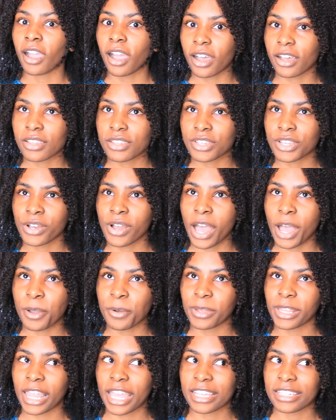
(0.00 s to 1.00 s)
Also,
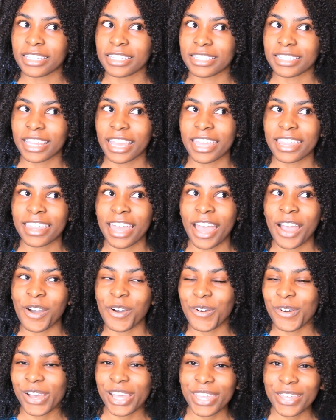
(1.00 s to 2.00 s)
I would like to say
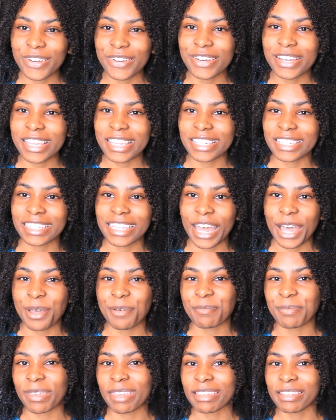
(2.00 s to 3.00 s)
that oil is
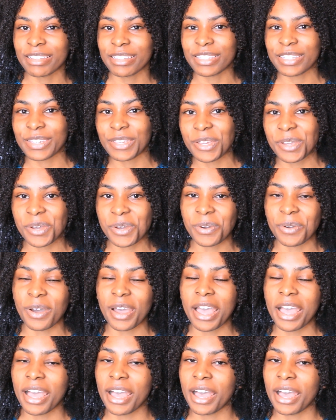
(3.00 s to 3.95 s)
not meant to